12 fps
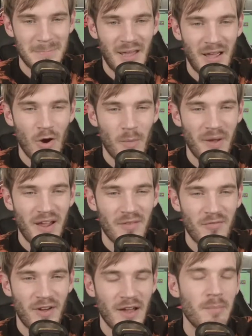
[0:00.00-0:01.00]
I hope I
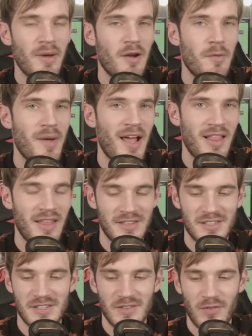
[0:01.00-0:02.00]
can find better
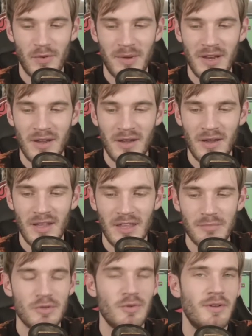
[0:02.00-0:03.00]
balance for me to
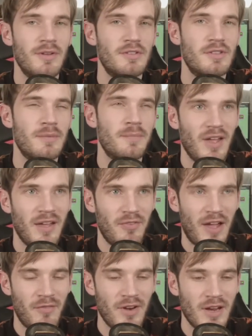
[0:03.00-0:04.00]
keep doing YouTube. If
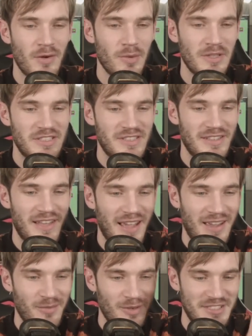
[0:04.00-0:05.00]
every year was
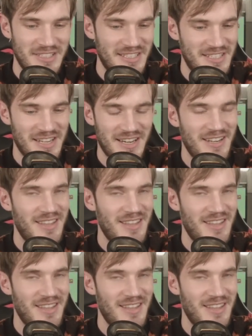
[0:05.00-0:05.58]
like it was this year,